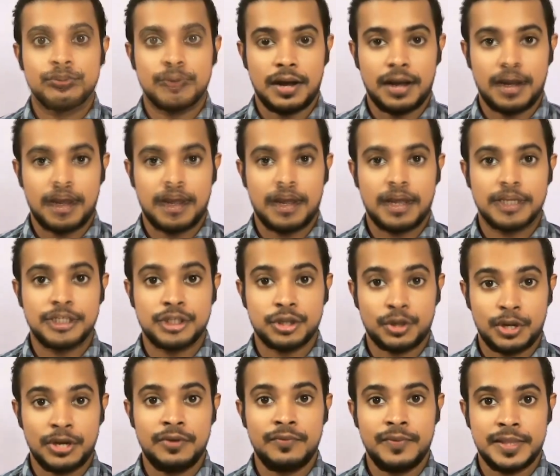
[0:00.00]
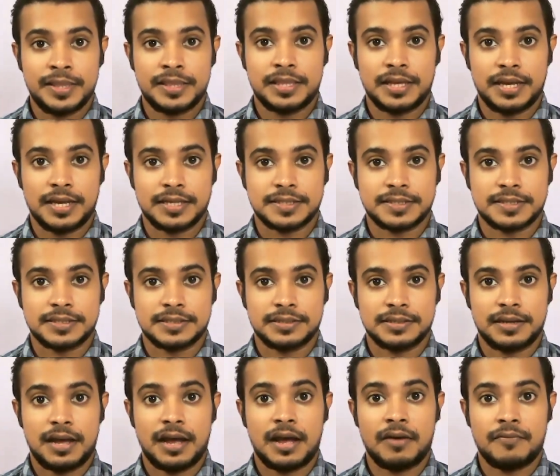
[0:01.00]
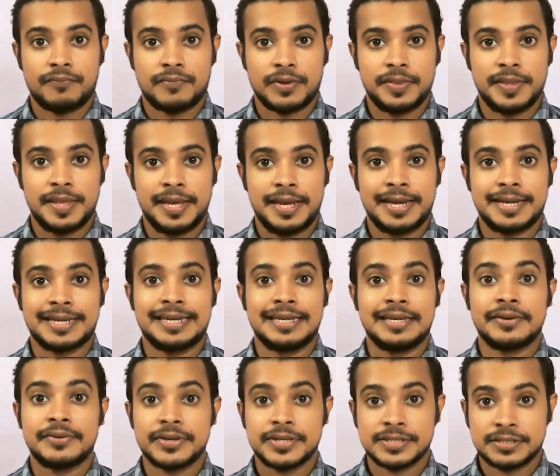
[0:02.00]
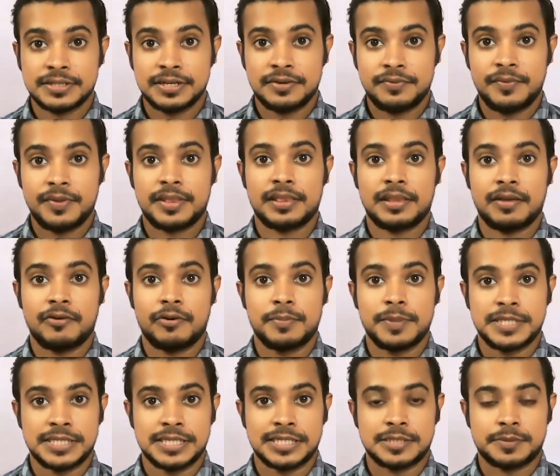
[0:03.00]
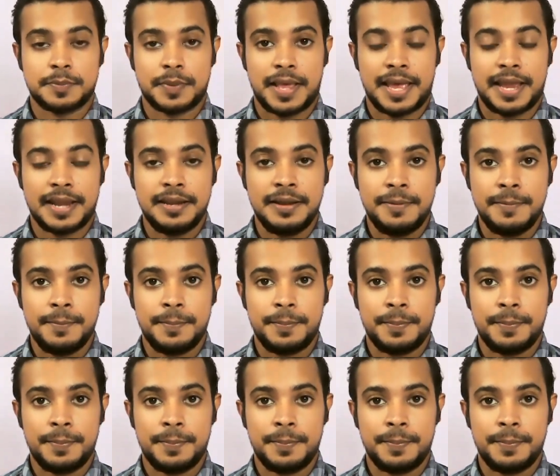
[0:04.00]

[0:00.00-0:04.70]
to join with us after they get interested with our business plan,